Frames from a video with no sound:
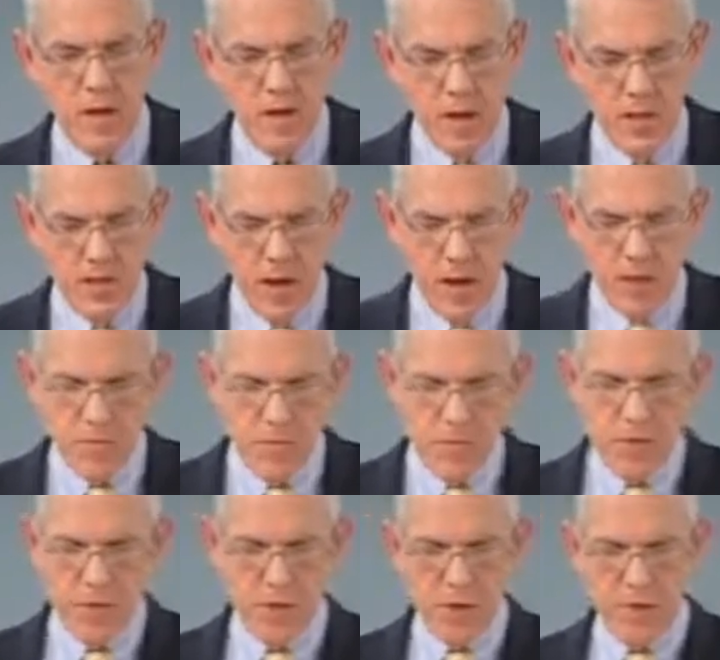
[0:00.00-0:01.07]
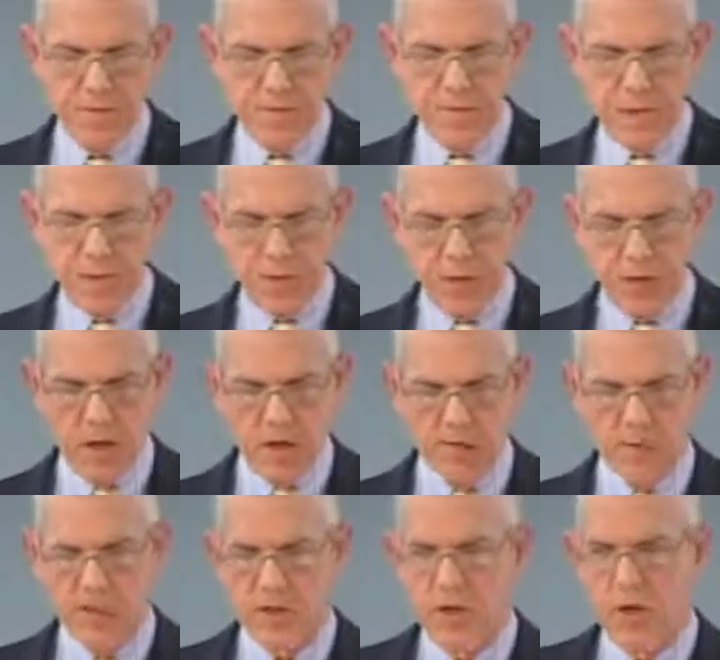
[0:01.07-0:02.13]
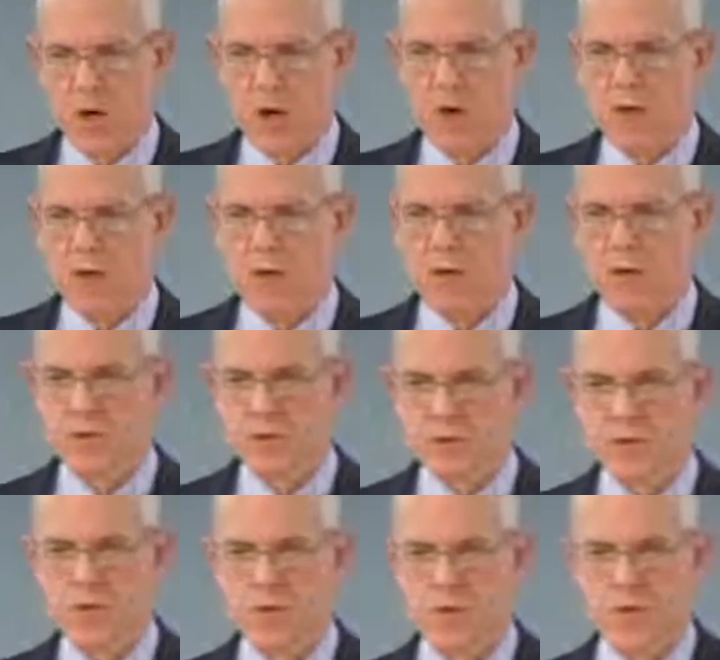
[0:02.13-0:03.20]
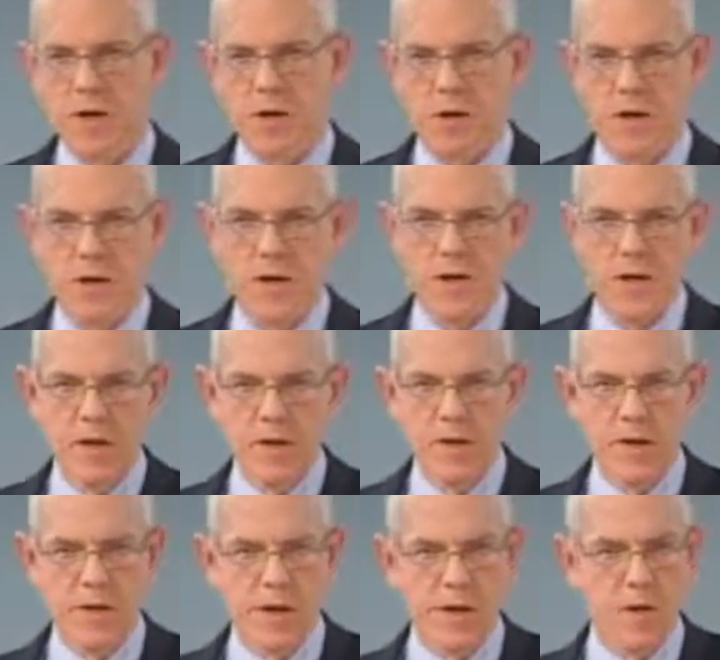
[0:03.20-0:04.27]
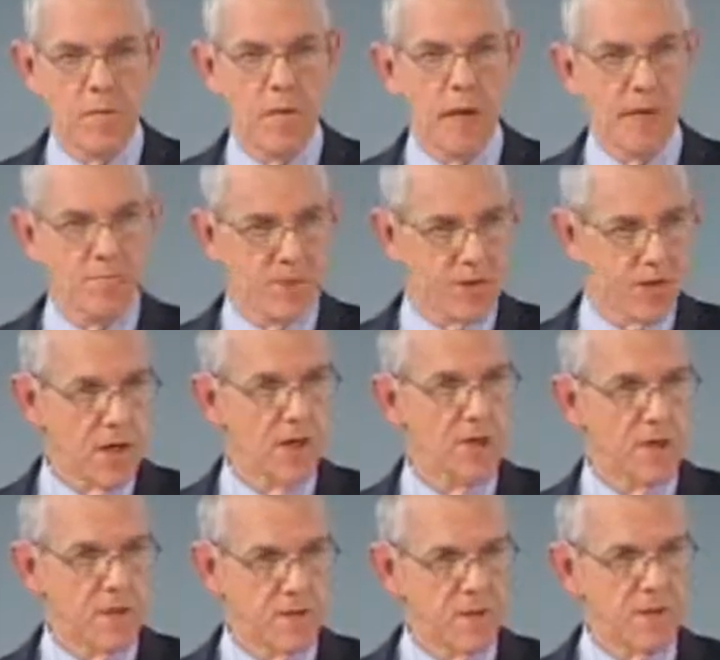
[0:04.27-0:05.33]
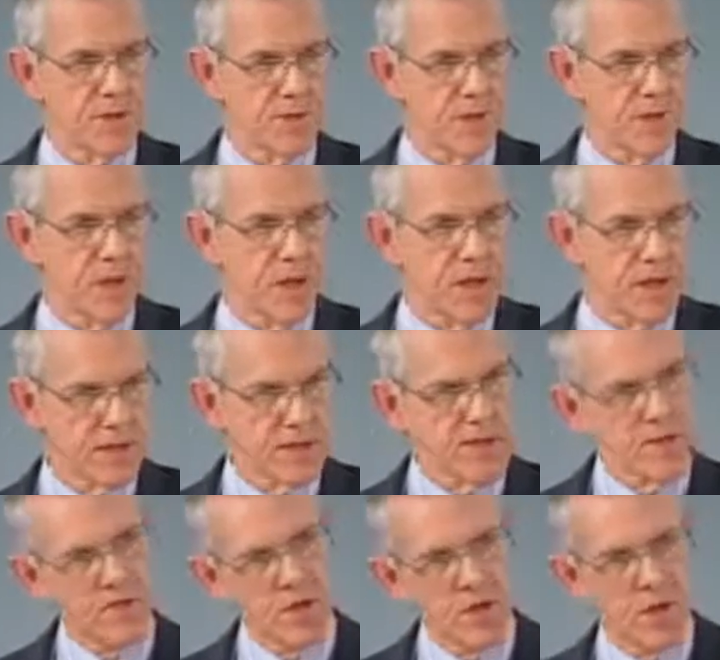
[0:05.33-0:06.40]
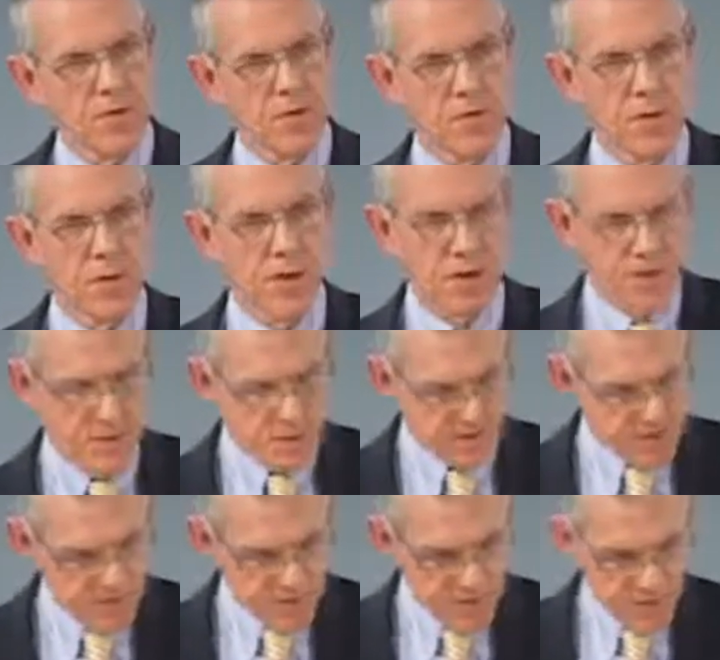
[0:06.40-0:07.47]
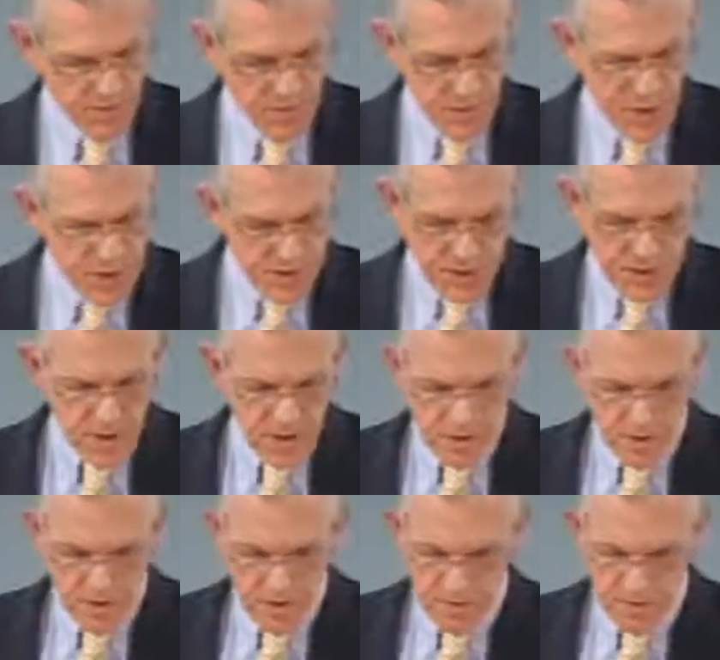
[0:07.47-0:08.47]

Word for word: Mark Musser, if he, when he gives his talk, you'll see what uh, a manifestation of this in the last 300 years. Very sinister.